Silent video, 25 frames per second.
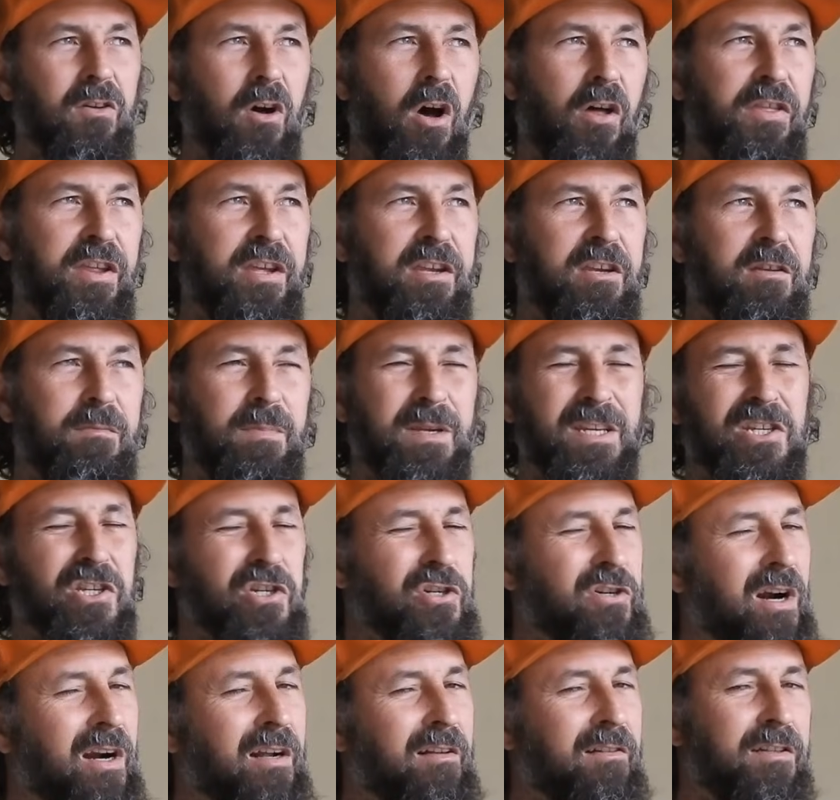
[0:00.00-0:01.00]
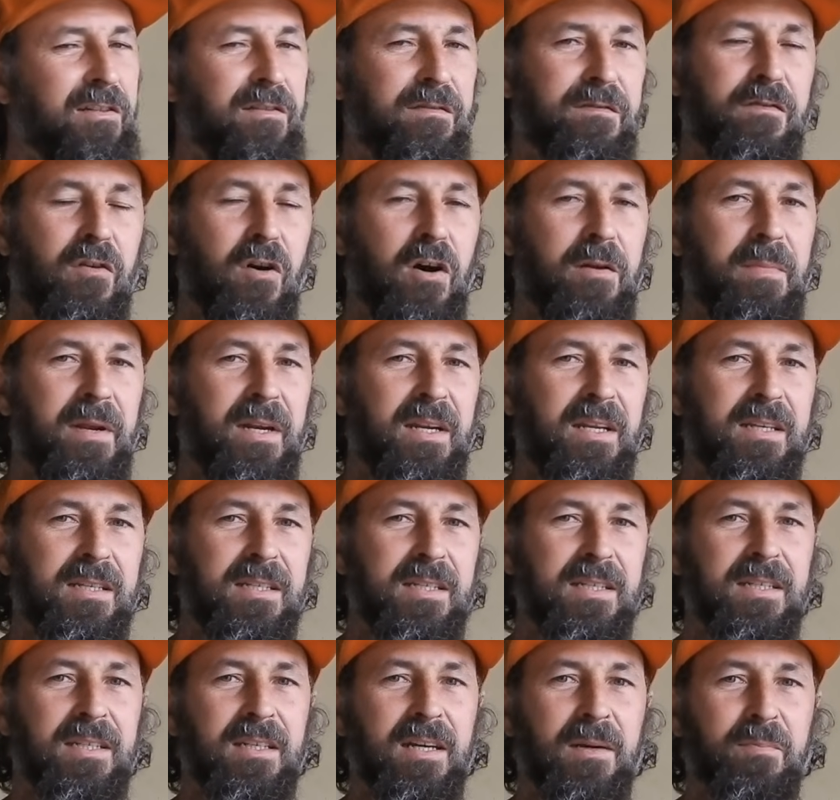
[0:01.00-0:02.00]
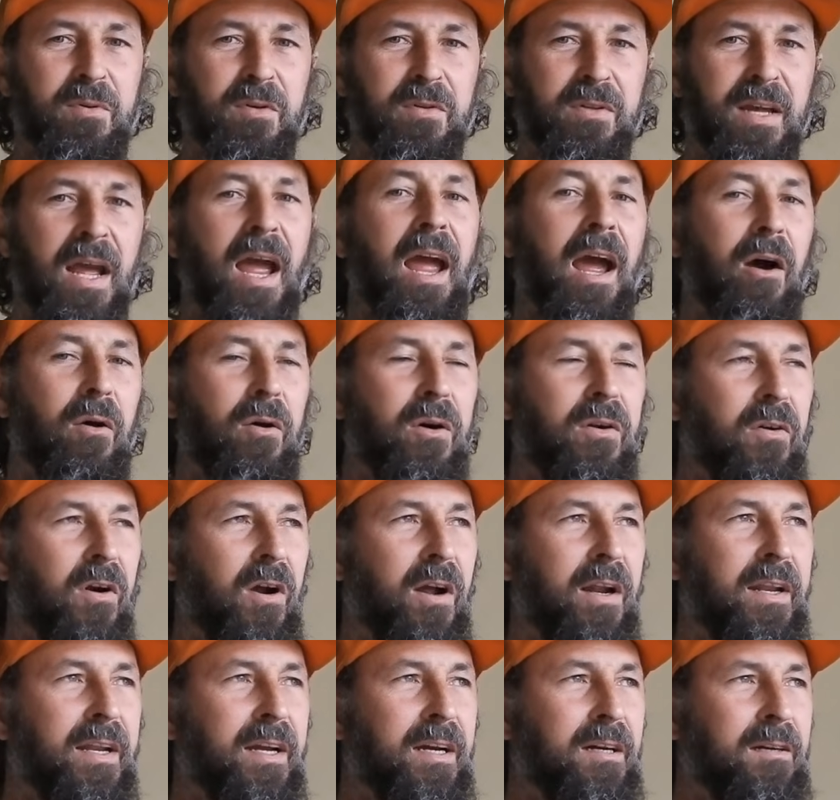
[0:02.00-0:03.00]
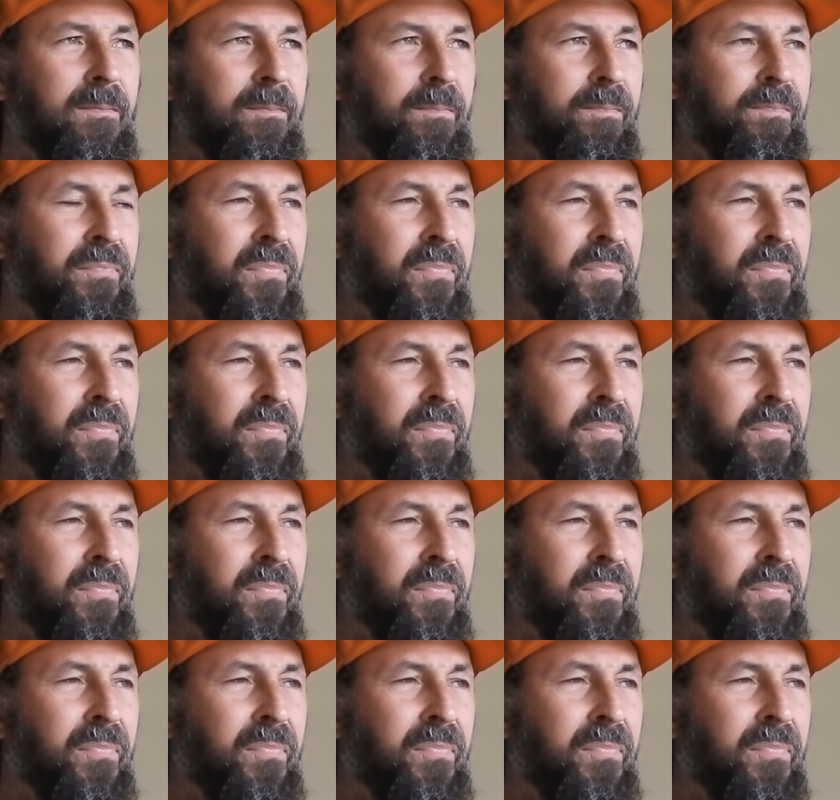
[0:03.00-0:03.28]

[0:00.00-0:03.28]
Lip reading: I think you'd be struggling to find many deer up on the Howard right now.